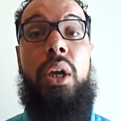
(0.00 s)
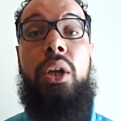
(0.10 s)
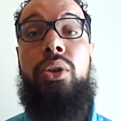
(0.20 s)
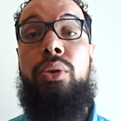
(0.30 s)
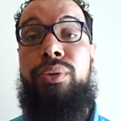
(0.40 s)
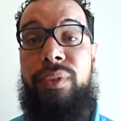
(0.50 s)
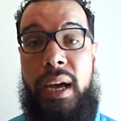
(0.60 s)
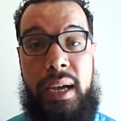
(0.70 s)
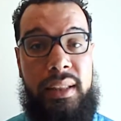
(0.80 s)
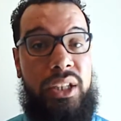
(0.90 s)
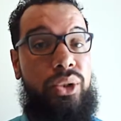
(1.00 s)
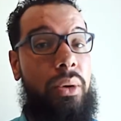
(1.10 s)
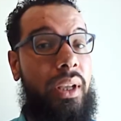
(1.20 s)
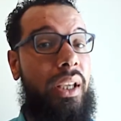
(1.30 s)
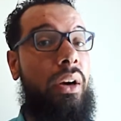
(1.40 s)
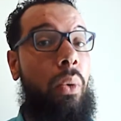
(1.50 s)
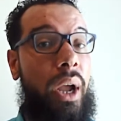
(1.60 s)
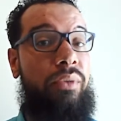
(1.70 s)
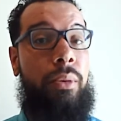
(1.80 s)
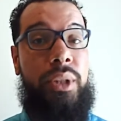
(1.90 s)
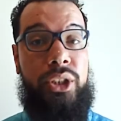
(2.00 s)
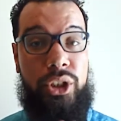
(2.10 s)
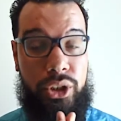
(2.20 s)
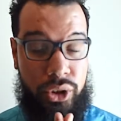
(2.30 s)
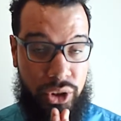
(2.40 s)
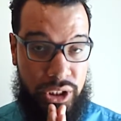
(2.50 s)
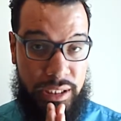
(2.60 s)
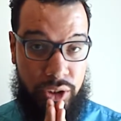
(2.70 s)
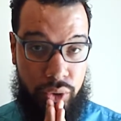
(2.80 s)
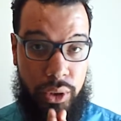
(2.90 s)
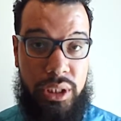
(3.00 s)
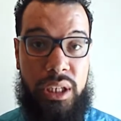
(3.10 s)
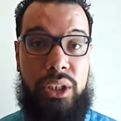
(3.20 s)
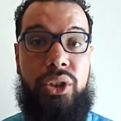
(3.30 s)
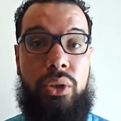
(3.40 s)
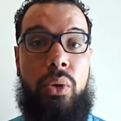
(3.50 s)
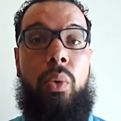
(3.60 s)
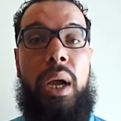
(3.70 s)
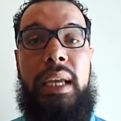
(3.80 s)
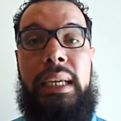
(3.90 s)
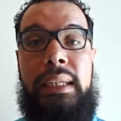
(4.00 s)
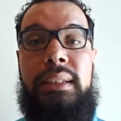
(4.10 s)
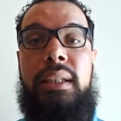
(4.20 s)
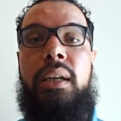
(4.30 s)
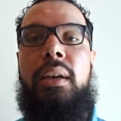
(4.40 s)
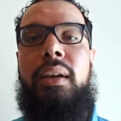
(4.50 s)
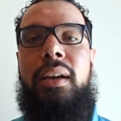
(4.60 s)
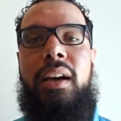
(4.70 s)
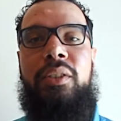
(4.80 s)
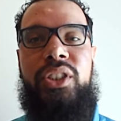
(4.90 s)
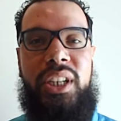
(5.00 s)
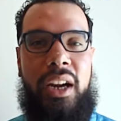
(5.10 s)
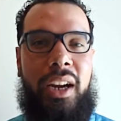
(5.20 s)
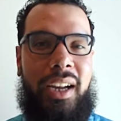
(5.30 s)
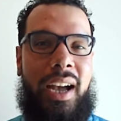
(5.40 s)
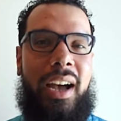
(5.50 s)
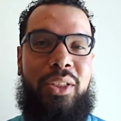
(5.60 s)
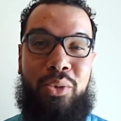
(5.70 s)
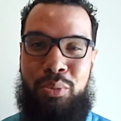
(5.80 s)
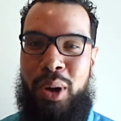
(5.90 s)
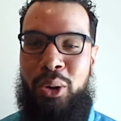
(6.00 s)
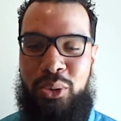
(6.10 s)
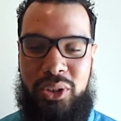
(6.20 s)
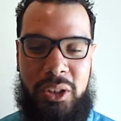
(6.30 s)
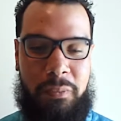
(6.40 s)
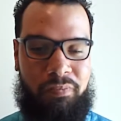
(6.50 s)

you'll find that you can get away from the just, just traditional ways of sharing God through post.